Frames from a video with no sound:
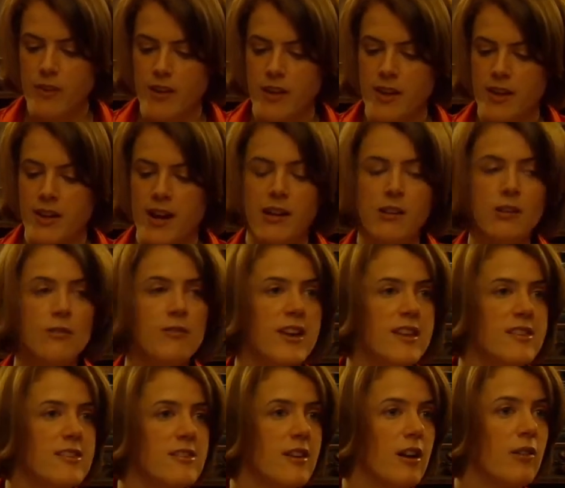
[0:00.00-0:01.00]
It
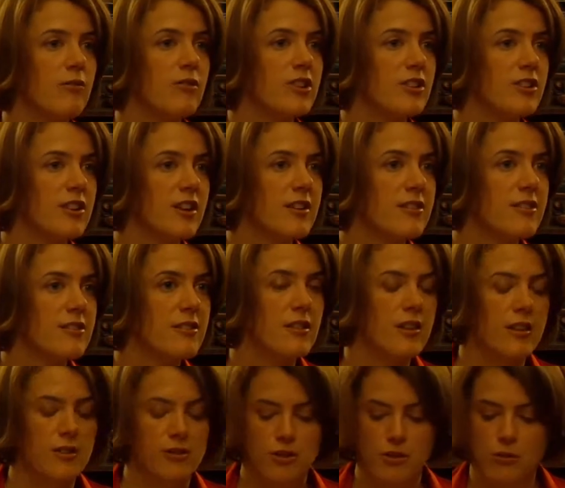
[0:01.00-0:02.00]
elevates selfishness
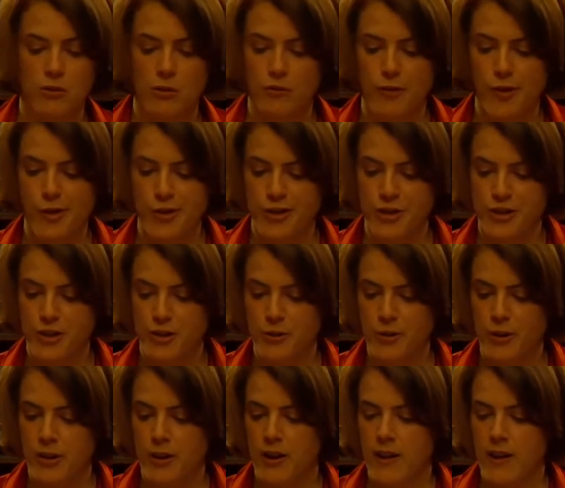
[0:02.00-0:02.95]
to a virtue,